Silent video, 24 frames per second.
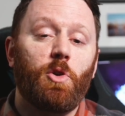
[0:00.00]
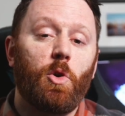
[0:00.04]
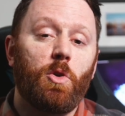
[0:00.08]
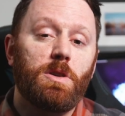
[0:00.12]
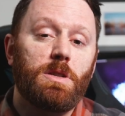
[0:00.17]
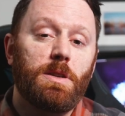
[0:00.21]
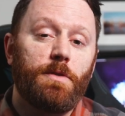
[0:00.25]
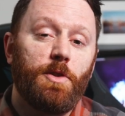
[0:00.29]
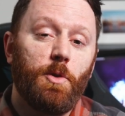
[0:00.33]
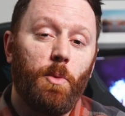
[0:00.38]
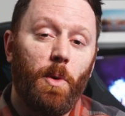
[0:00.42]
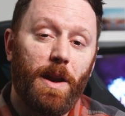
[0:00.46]
course,
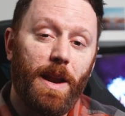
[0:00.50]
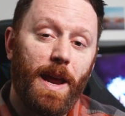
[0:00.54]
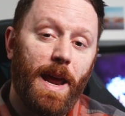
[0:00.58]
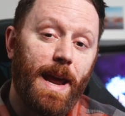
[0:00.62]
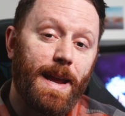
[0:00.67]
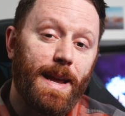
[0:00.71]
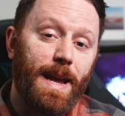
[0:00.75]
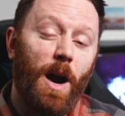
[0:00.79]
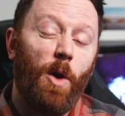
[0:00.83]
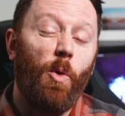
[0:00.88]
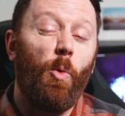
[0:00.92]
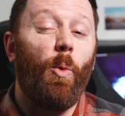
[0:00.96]
if you want to
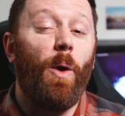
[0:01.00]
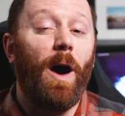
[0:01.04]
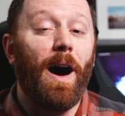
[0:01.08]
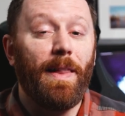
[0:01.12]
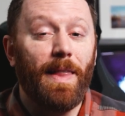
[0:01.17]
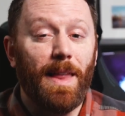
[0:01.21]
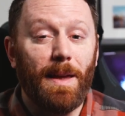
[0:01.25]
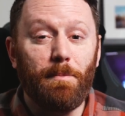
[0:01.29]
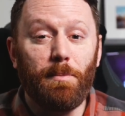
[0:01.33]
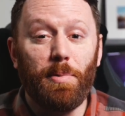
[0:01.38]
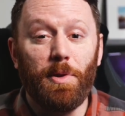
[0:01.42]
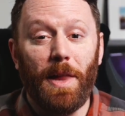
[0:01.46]
hang out while
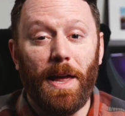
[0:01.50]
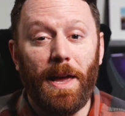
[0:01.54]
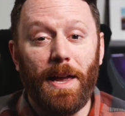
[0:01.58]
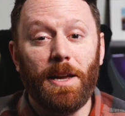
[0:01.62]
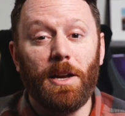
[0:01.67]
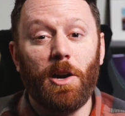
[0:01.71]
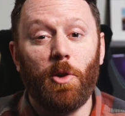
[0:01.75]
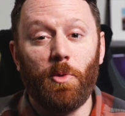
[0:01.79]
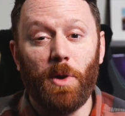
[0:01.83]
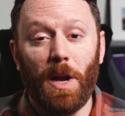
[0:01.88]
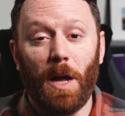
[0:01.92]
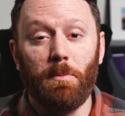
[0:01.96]
I'm playing
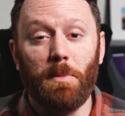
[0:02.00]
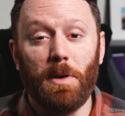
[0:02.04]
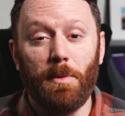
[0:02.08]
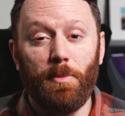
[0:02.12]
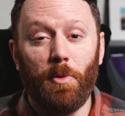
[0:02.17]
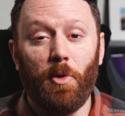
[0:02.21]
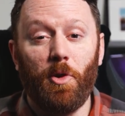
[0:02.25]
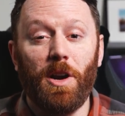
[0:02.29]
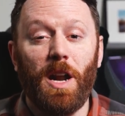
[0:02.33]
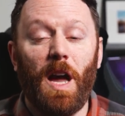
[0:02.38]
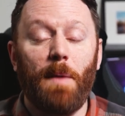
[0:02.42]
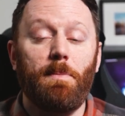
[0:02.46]
A Realm
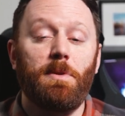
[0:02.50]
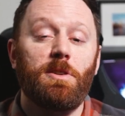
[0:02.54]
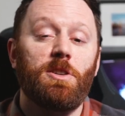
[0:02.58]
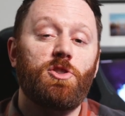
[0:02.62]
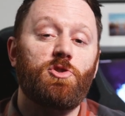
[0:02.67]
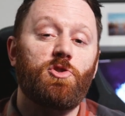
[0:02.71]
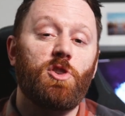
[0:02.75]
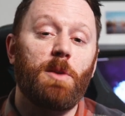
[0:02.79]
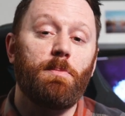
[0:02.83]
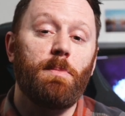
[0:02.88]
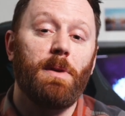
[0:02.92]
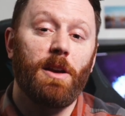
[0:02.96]
Reborn, I've been
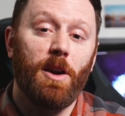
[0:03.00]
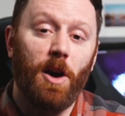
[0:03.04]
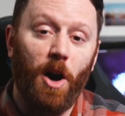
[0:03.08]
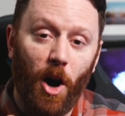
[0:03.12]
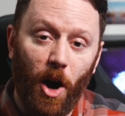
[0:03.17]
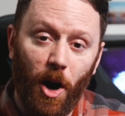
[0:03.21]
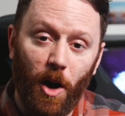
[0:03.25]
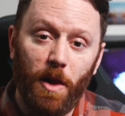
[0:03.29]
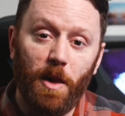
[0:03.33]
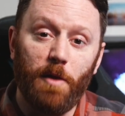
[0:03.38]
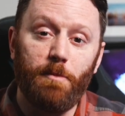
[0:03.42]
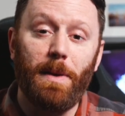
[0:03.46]
streaming
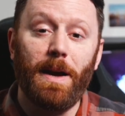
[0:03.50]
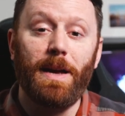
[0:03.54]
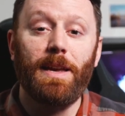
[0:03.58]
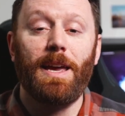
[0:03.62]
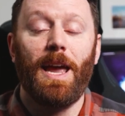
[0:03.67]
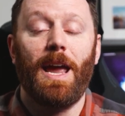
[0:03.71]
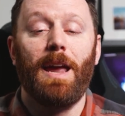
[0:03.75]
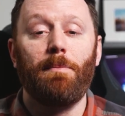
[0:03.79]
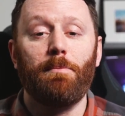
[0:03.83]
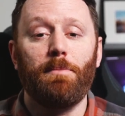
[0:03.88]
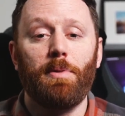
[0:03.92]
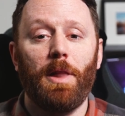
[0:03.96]
all of my
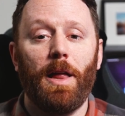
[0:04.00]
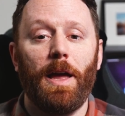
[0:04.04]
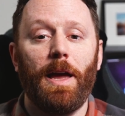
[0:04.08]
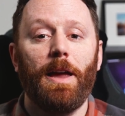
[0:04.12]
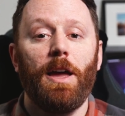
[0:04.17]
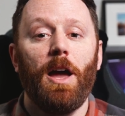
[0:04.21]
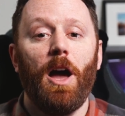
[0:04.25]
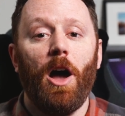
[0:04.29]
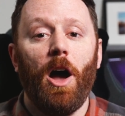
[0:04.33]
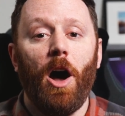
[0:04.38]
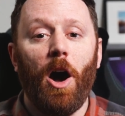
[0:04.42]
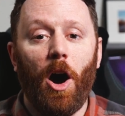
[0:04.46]
gameplay
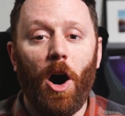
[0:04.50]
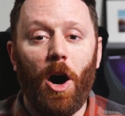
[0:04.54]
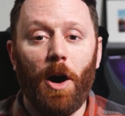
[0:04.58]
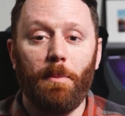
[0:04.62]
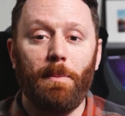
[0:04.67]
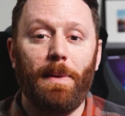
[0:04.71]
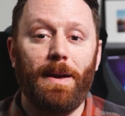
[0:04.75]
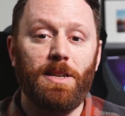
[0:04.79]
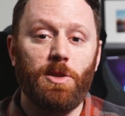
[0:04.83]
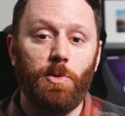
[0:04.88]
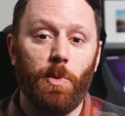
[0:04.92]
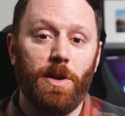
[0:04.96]
on
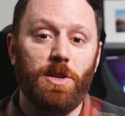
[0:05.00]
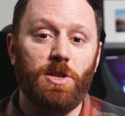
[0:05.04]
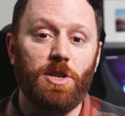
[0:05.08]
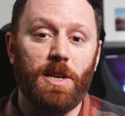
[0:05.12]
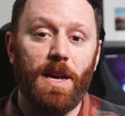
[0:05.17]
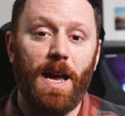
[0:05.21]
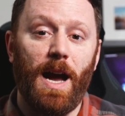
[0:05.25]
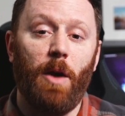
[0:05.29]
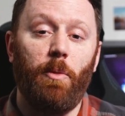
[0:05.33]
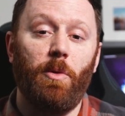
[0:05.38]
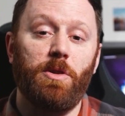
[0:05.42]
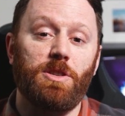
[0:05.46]
my Twitch
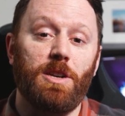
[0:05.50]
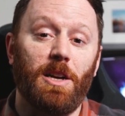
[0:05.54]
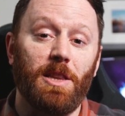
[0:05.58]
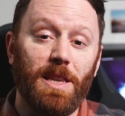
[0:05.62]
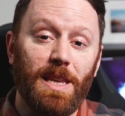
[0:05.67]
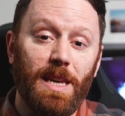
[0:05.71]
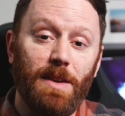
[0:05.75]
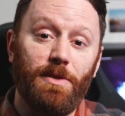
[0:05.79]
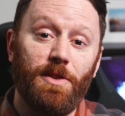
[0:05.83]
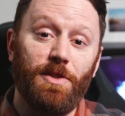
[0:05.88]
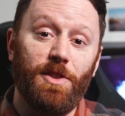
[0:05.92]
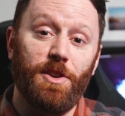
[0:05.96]
account, which I'll
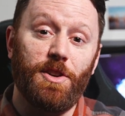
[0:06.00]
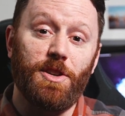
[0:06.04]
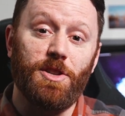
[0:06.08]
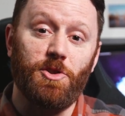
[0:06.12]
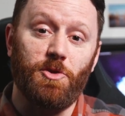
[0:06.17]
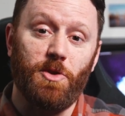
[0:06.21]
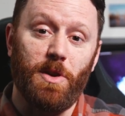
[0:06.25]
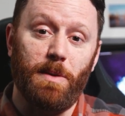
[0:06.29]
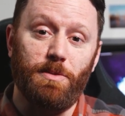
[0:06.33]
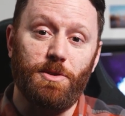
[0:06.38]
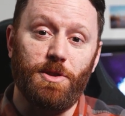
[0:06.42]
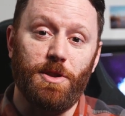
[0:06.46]
leave in the
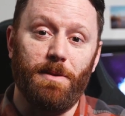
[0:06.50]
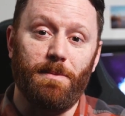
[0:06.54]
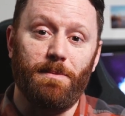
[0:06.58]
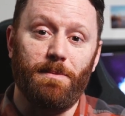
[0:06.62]
description.